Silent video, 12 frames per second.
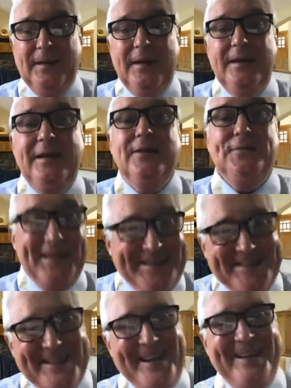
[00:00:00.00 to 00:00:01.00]
Now, if they
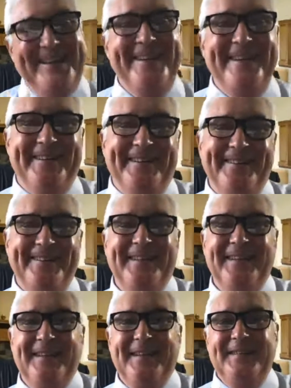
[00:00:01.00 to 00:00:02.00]
say no,
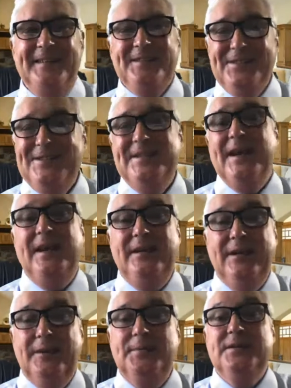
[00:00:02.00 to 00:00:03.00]
they're just saying
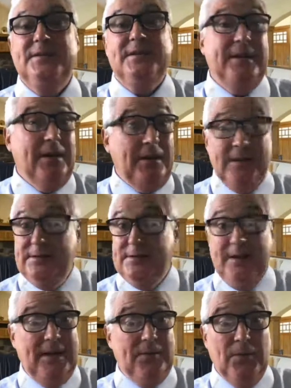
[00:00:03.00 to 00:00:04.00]
no because they don't
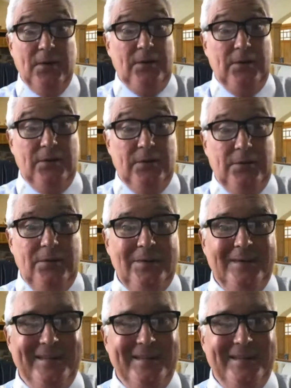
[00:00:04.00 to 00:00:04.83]
understand what you do.